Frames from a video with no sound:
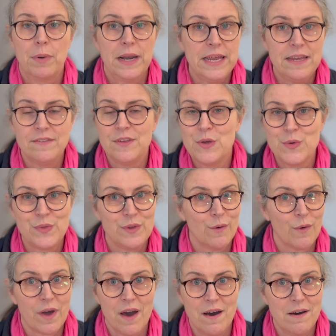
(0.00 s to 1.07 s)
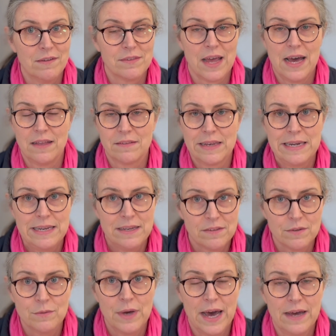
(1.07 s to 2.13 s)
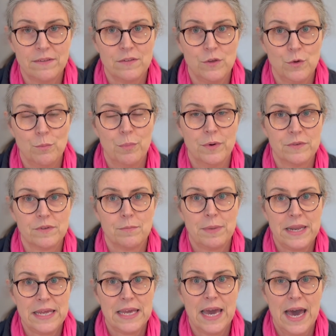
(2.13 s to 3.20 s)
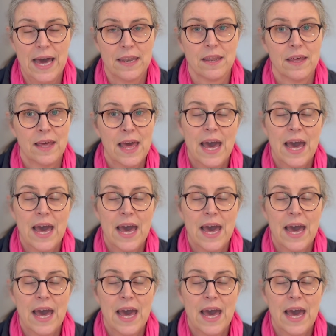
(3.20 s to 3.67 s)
Please use your cars as little as you possibly can.